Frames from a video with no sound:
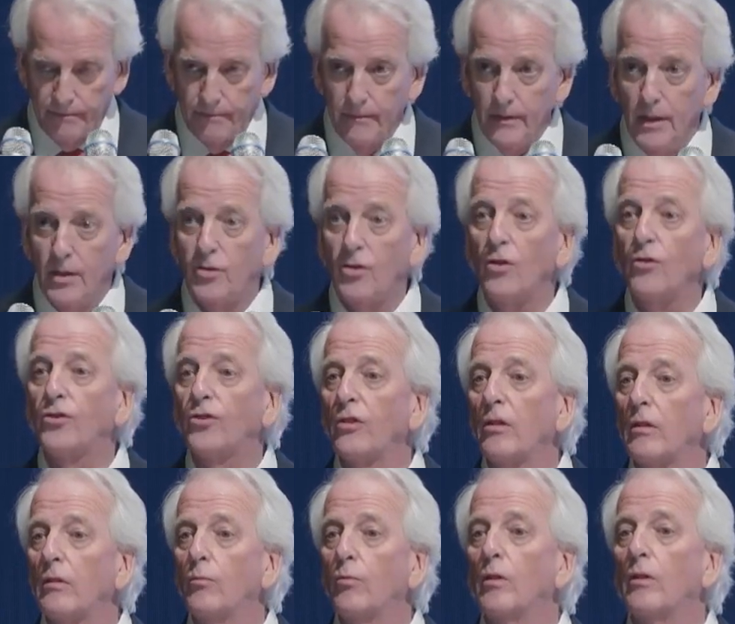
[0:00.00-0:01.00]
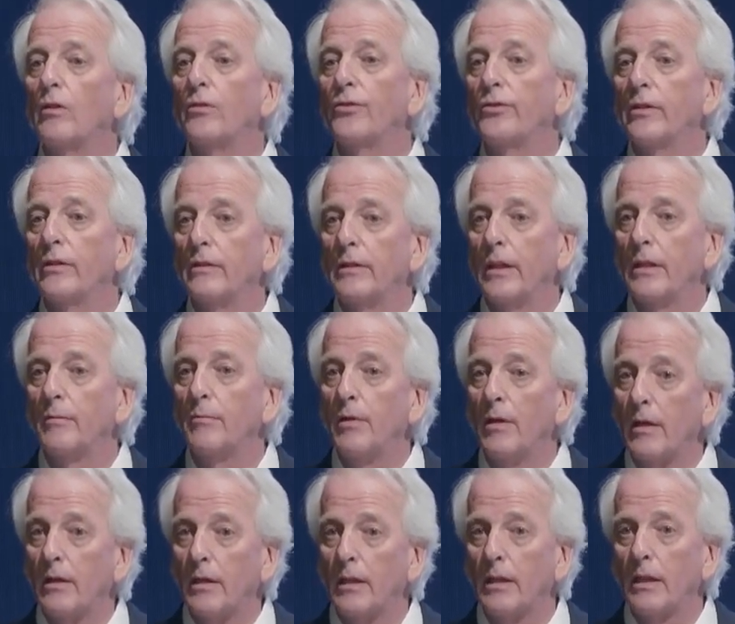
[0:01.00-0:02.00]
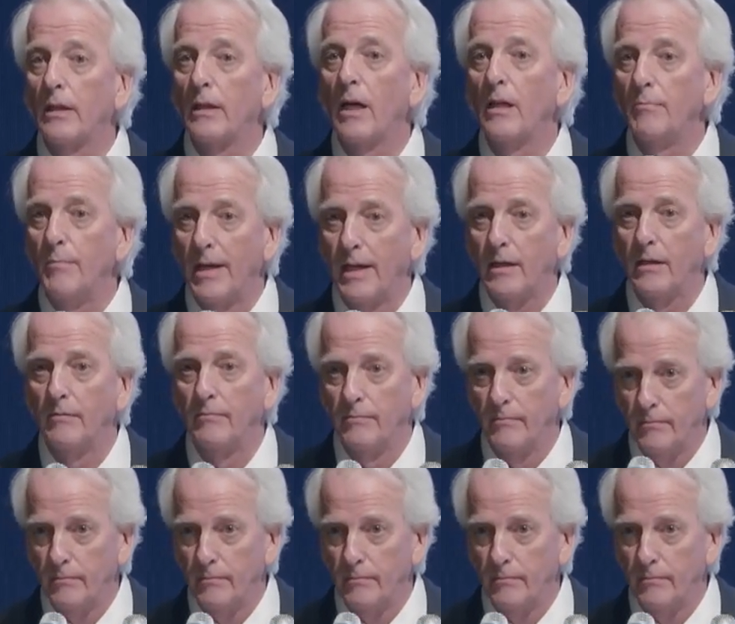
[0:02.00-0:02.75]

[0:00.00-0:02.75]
is also a world that America can unmake.